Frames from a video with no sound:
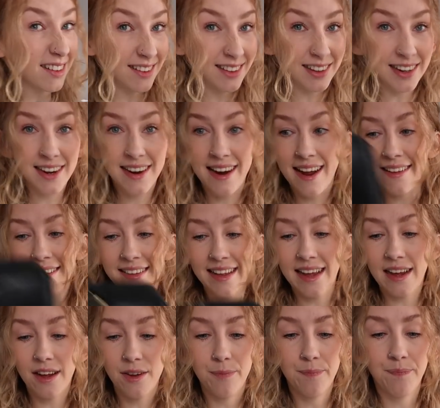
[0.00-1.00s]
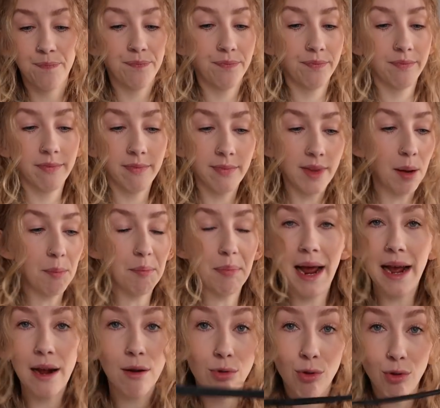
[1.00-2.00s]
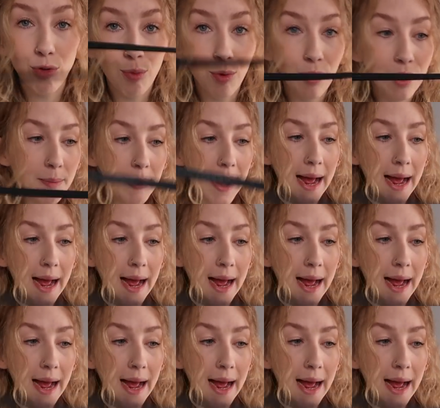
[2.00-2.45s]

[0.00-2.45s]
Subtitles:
just a classic black crossbody